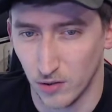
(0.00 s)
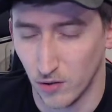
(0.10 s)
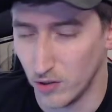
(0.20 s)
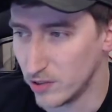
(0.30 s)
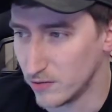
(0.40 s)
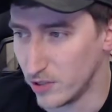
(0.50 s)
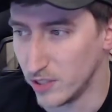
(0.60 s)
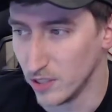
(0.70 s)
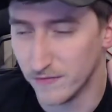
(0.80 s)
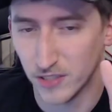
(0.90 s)
or sorry,
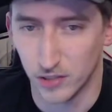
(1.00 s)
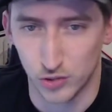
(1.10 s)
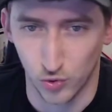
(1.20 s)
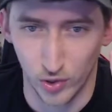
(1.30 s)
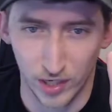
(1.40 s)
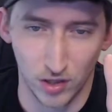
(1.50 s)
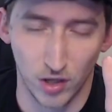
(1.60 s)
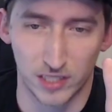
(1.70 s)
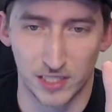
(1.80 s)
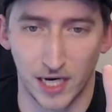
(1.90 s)
lived in Detroit a
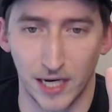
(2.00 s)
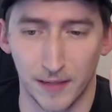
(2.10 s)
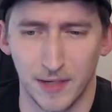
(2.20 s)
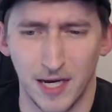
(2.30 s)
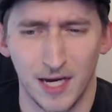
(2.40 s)
long time,